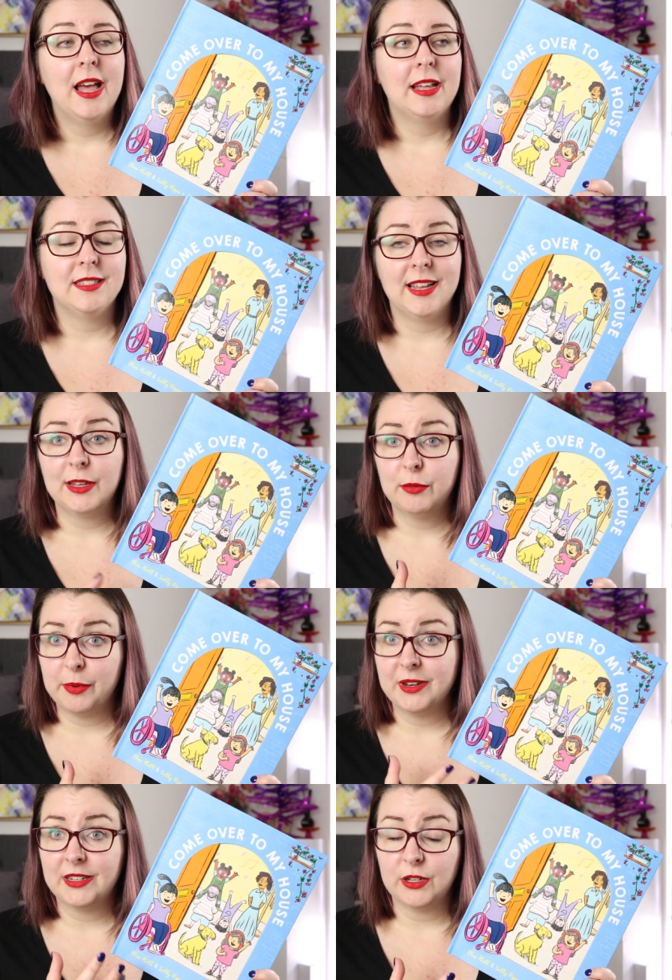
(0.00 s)
and Sally
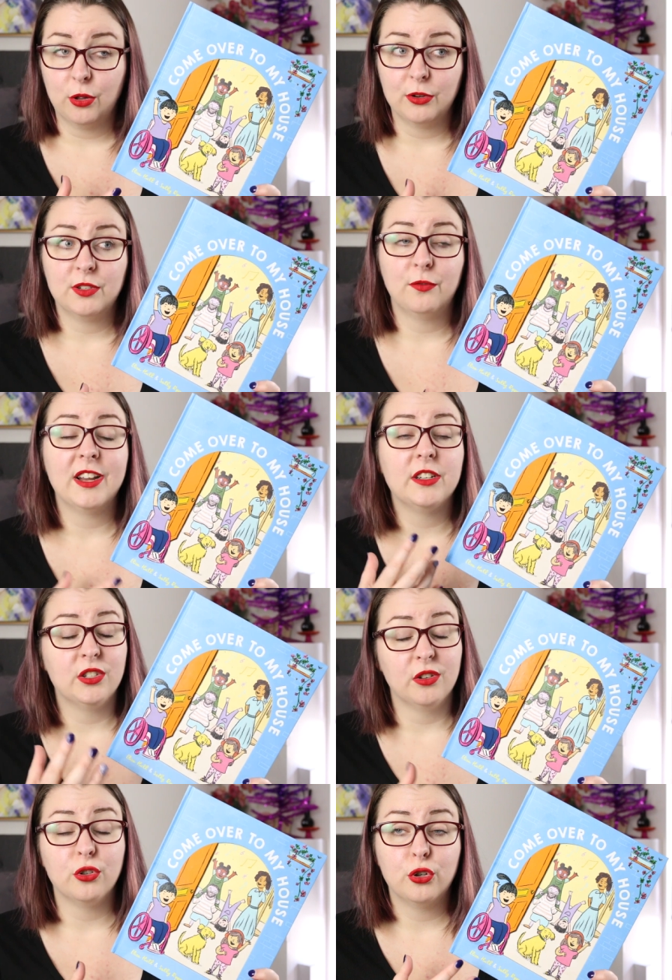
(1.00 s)
Rippin is a close friend,
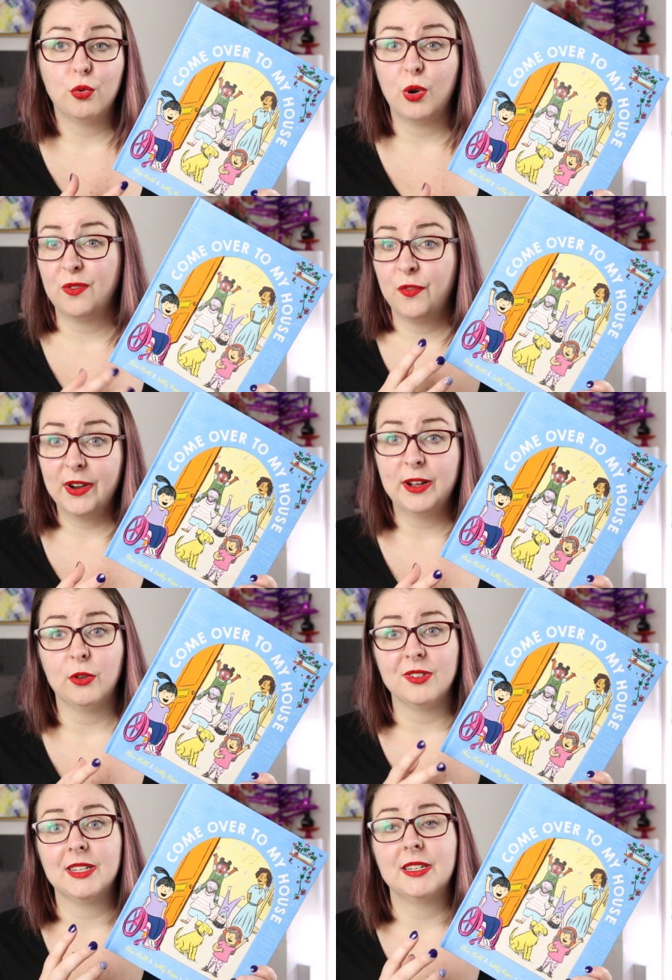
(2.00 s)
and so the two worked very
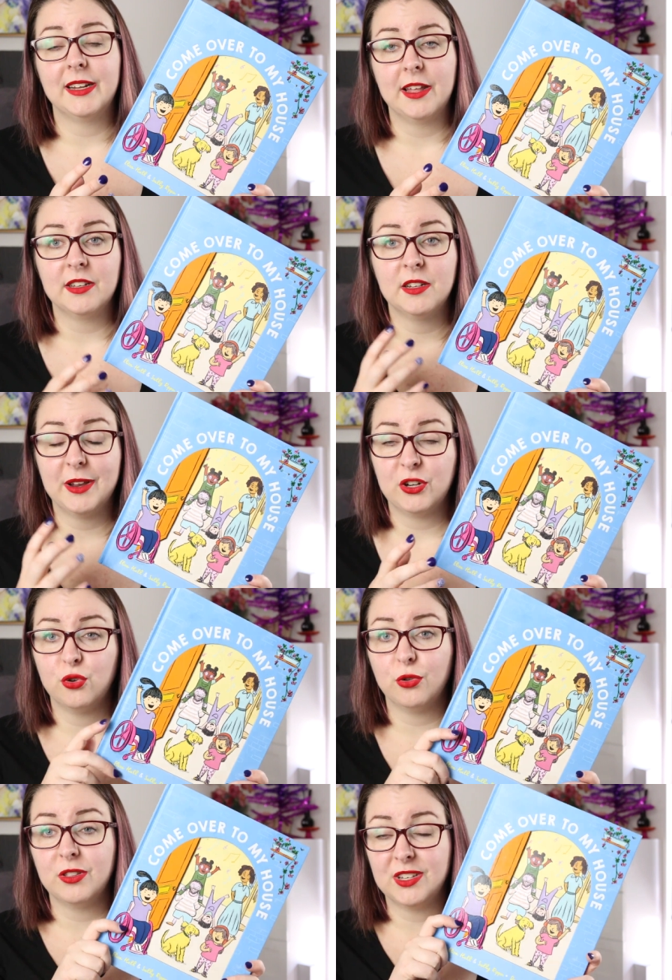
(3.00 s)
closely together to make
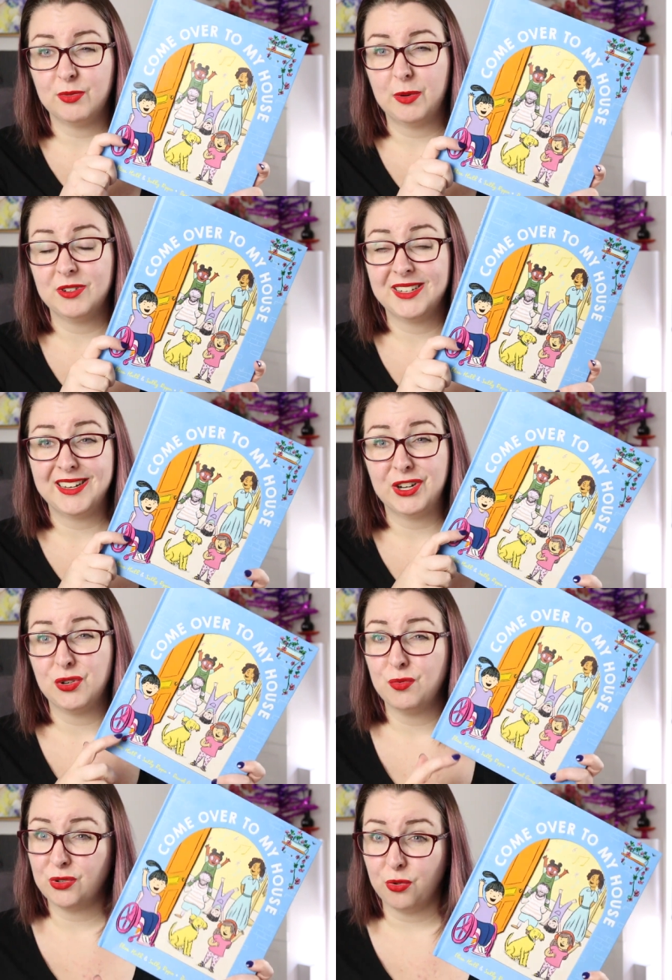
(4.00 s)
sure that this
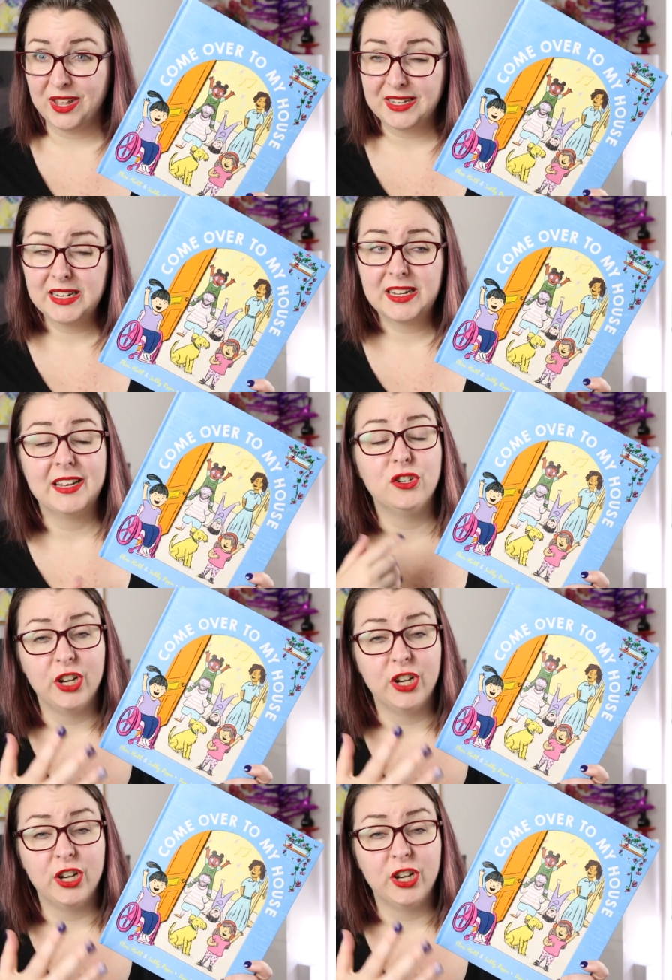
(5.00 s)
representation was authentic and